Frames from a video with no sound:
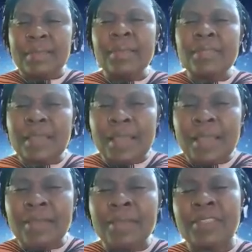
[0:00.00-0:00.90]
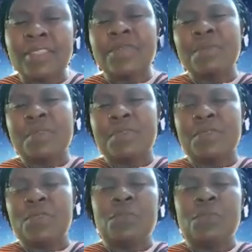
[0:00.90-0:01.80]
a child is giving
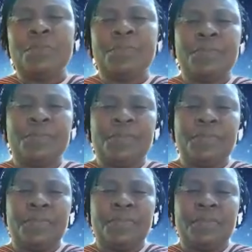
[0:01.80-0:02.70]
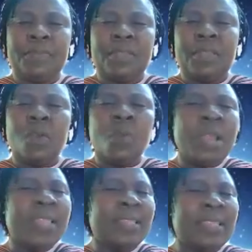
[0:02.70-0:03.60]
birth to.
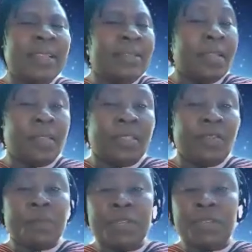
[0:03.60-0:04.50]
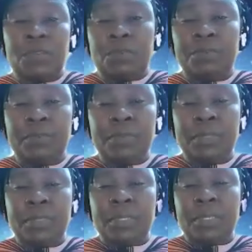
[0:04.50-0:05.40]
When a child is giving birth to,
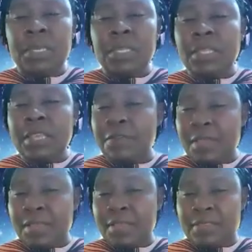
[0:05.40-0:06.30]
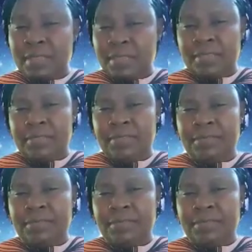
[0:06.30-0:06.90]
in the African setting,